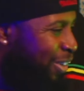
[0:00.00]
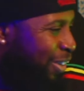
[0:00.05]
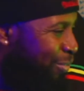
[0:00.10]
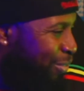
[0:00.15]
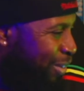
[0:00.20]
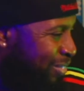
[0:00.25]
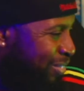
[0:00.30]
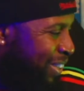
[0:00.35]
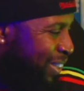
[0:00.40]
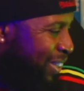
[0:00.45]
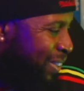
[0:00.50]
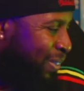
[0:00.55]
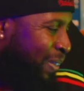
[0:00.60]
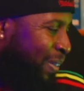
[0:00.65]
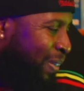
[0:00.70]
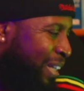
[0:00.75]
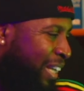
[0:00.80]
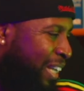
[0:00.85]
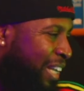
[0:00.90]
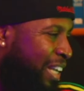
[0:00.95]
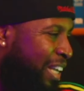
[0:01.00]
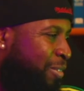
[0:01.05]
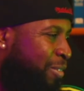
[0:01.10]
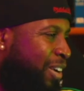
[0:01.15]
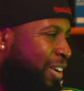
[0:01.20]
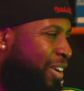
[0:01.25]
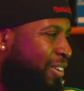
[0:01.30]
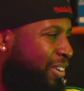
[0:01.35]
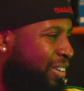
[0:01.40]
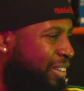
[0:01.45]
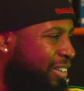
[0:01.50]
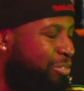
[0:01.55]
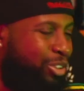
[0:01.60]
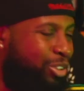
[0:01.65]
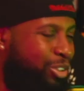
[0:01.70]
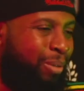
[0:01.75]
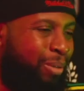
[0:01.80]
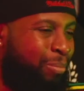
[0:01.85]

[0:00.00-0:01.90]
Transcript: I should look if I've still got the email.